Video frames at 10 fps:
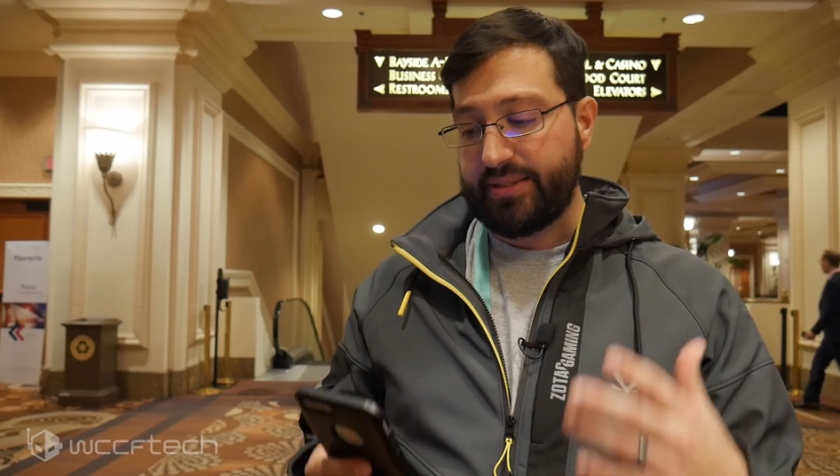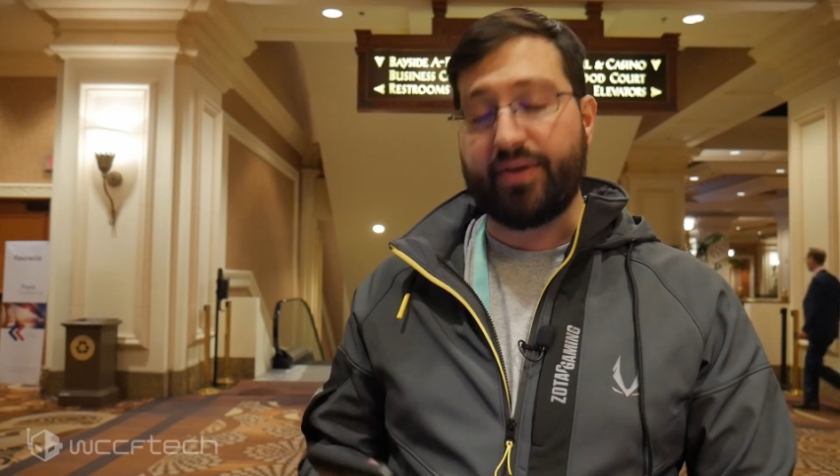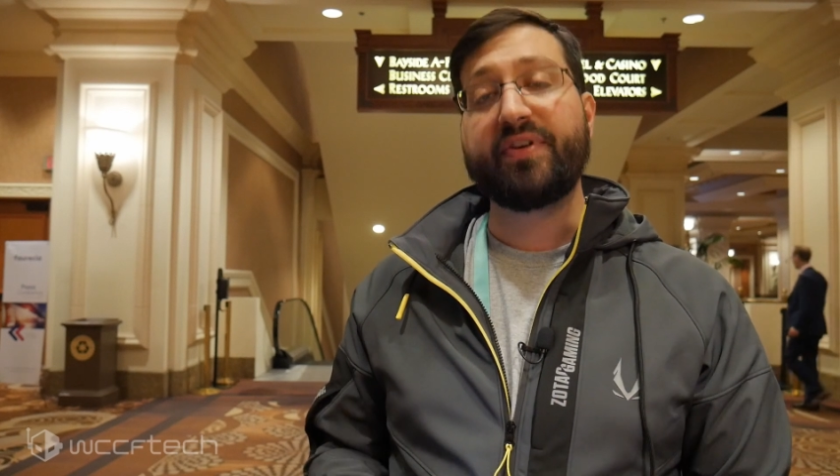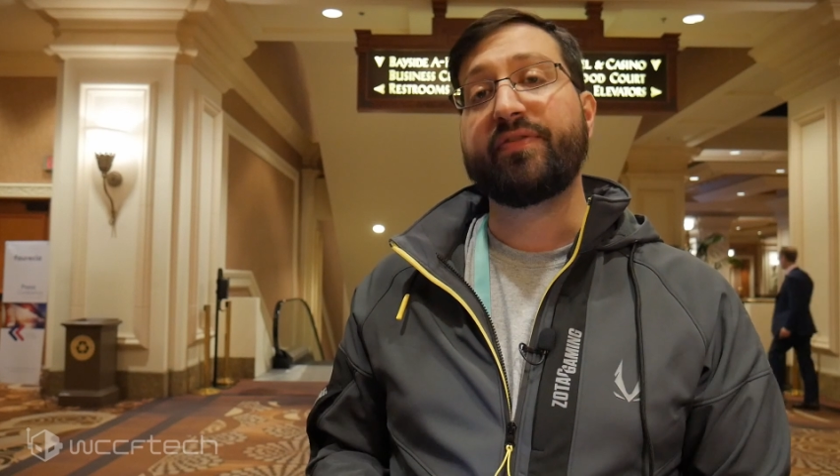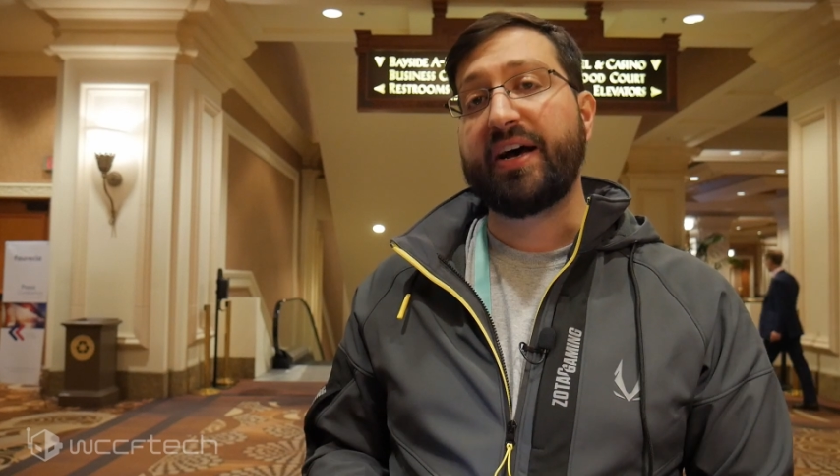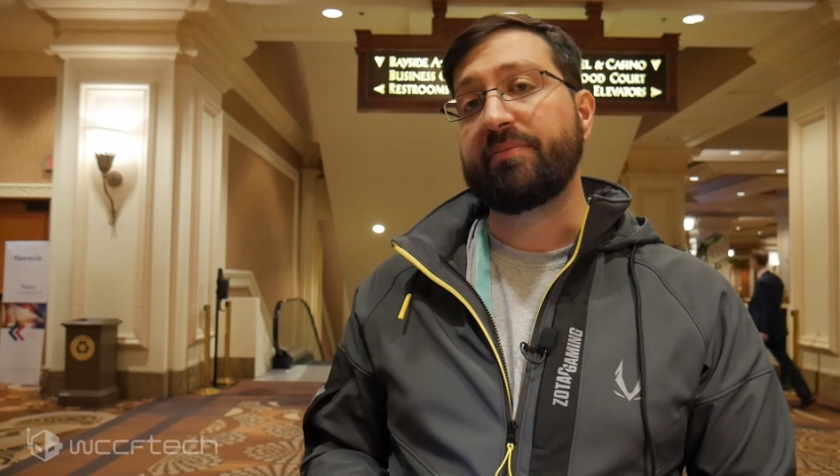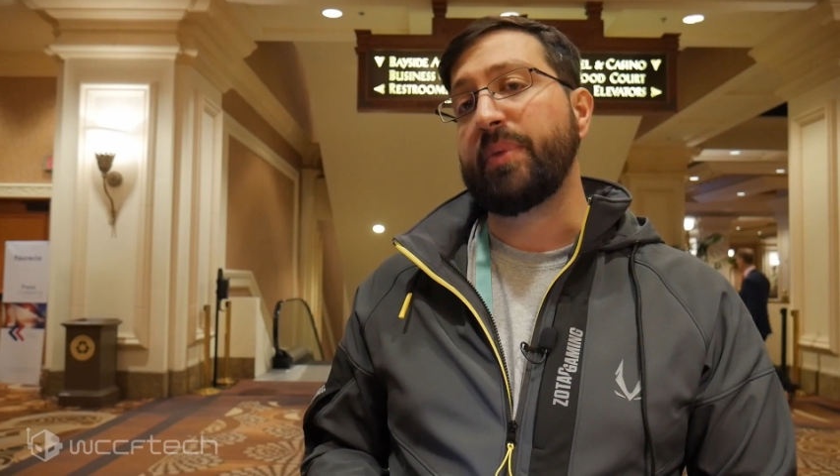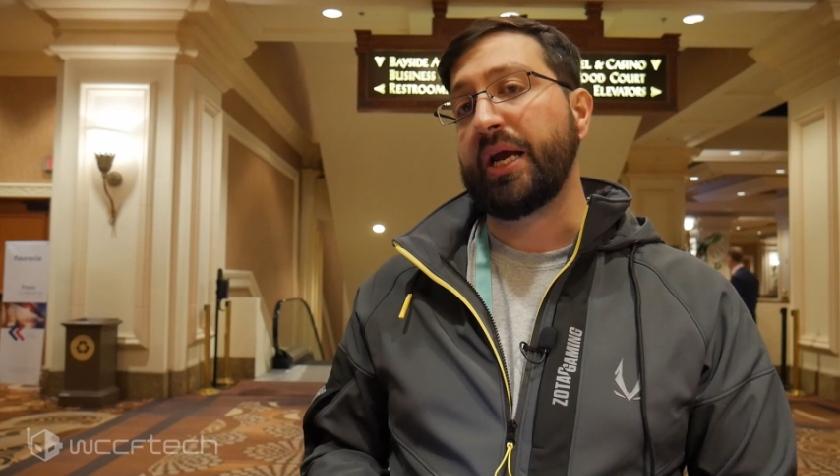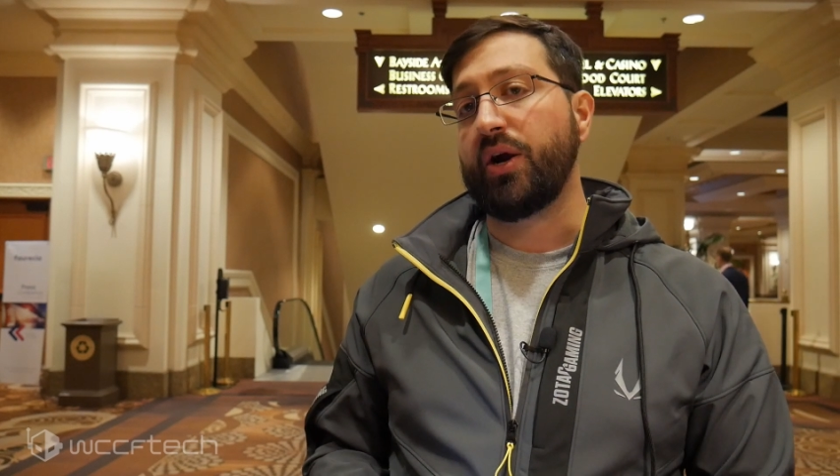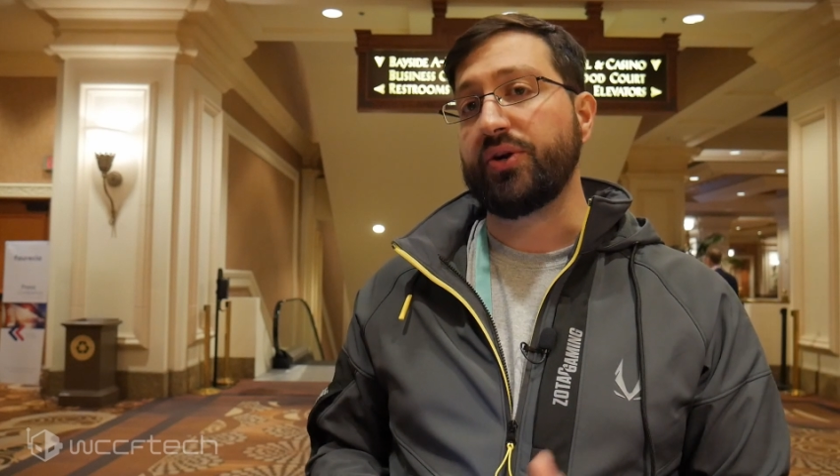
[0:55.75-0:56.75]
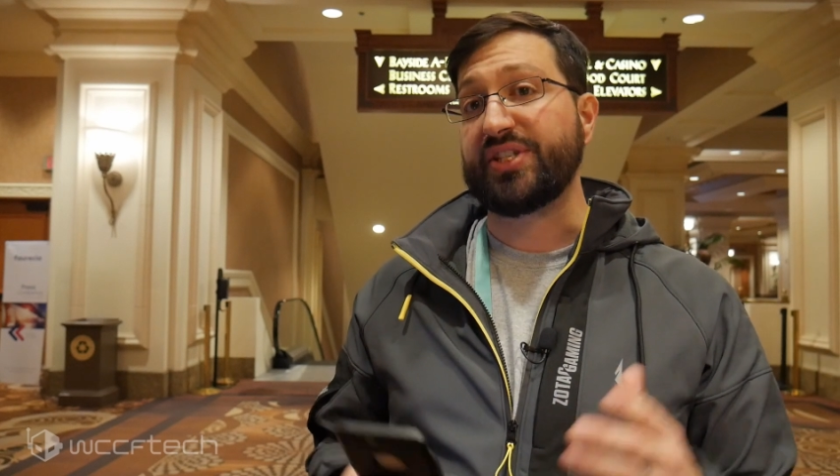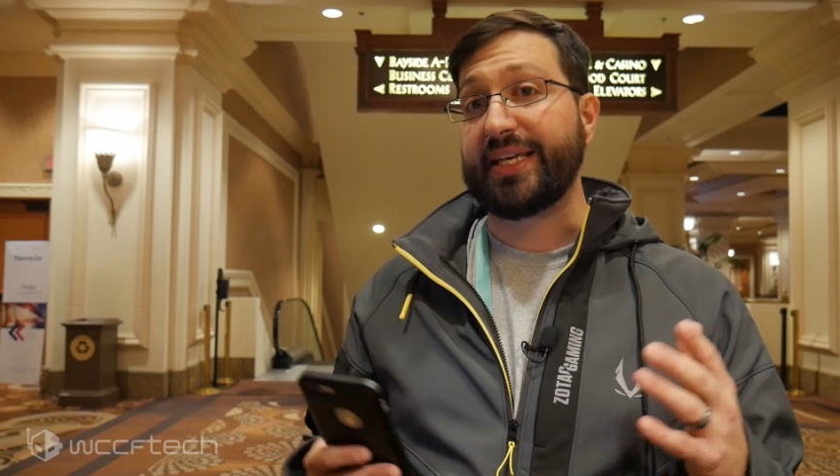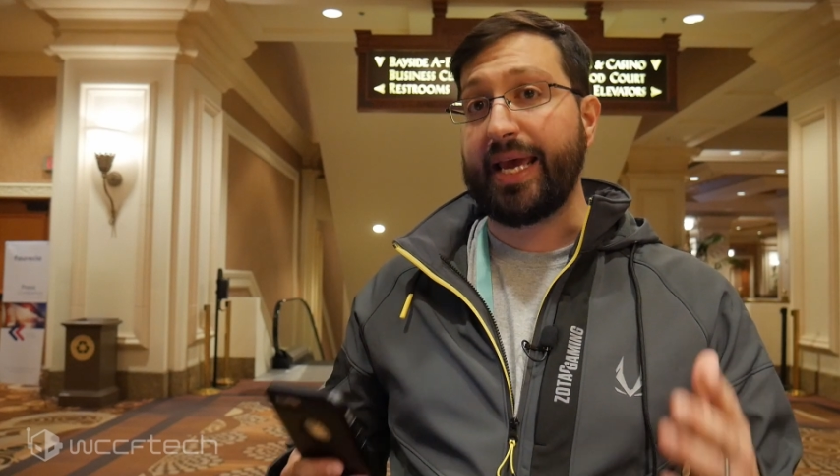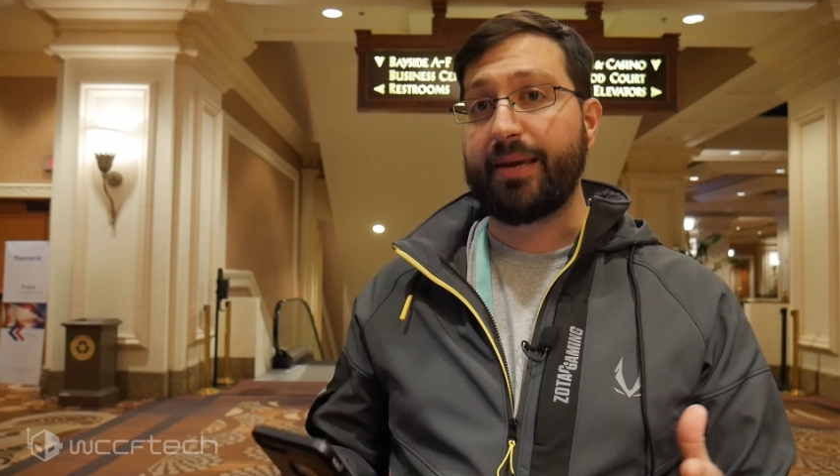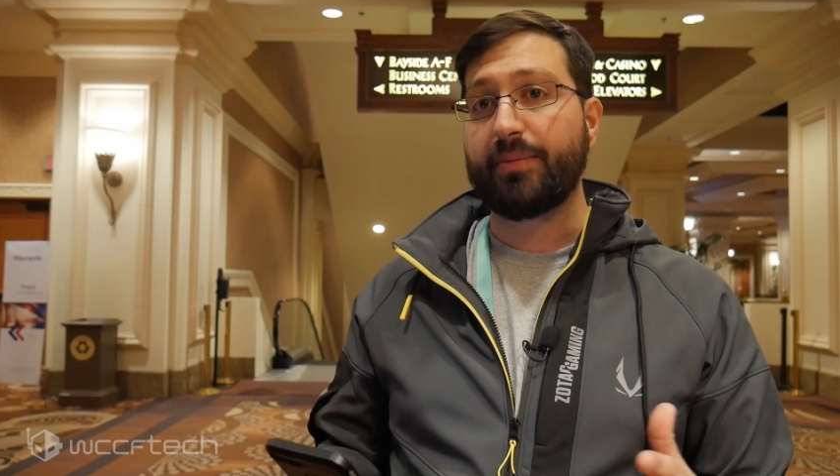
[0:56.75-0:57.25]
seventy-five
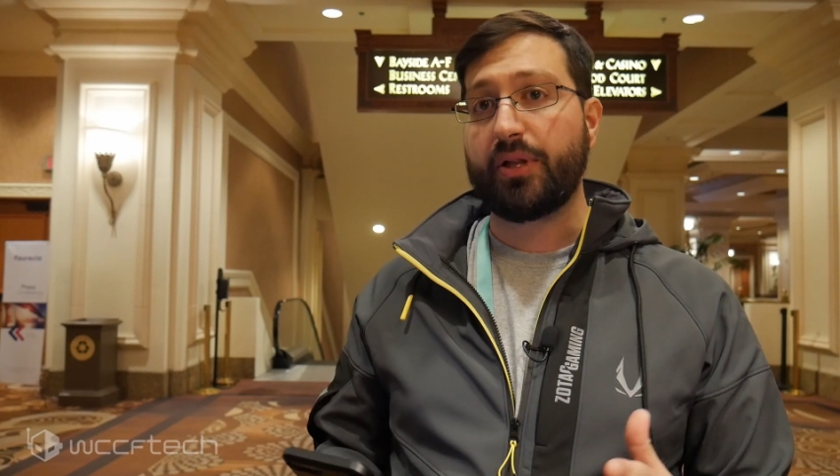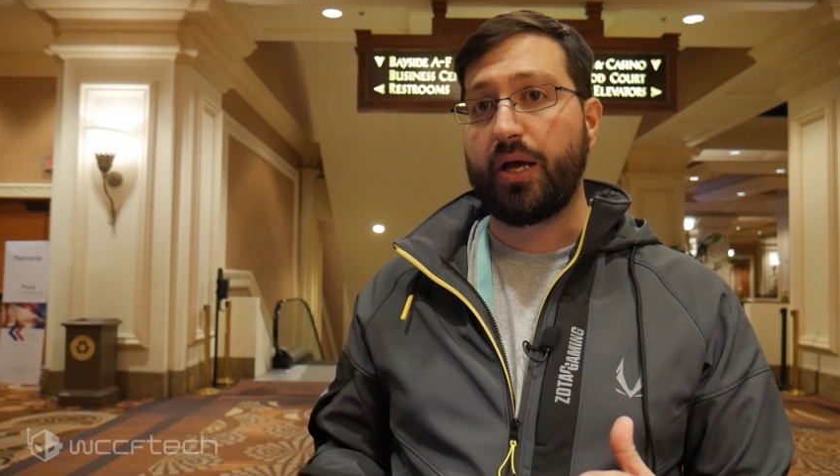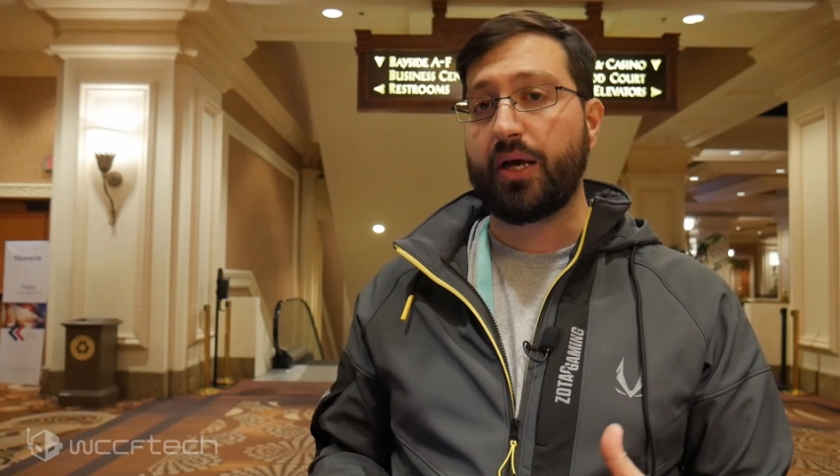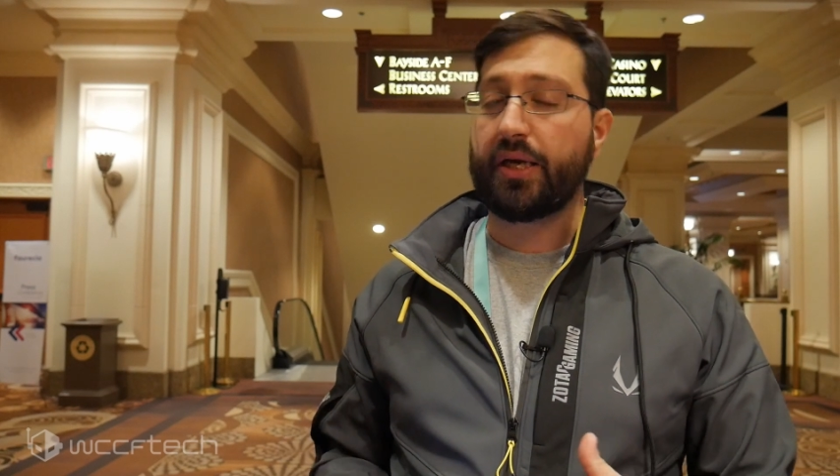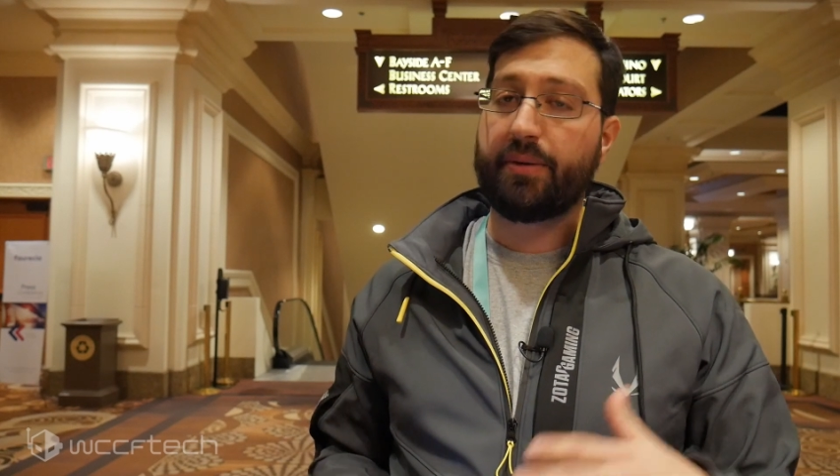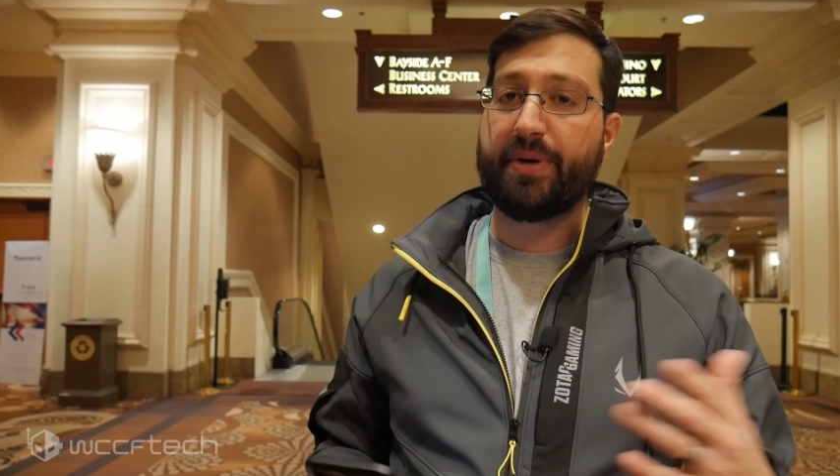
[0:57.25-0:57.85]
megahertz game clock,